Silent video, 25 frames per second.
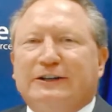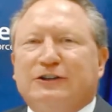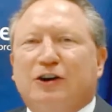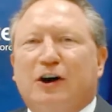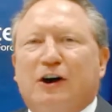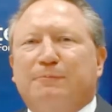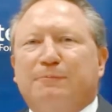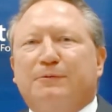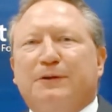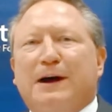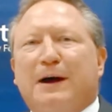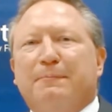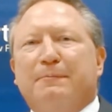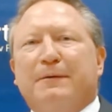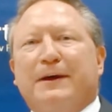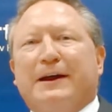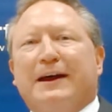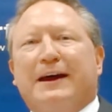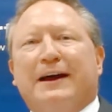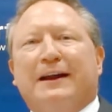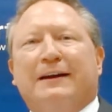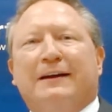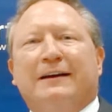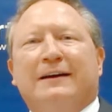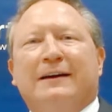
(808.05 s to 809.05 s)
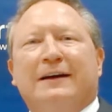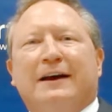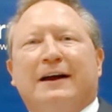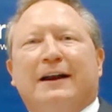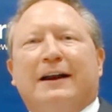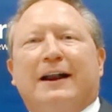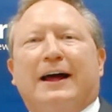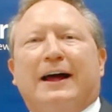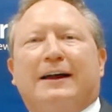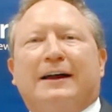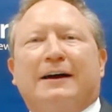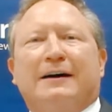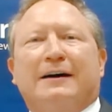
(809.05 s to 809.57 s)
topped up again
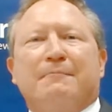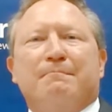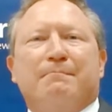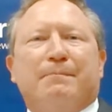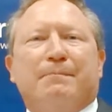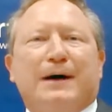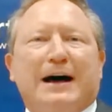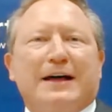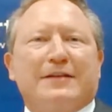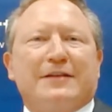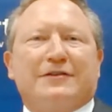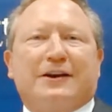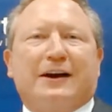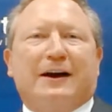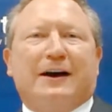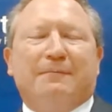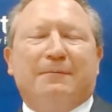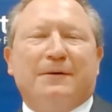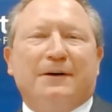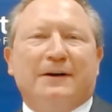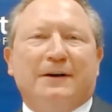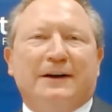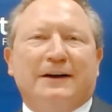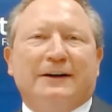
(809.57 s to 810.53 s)
like a bathtub.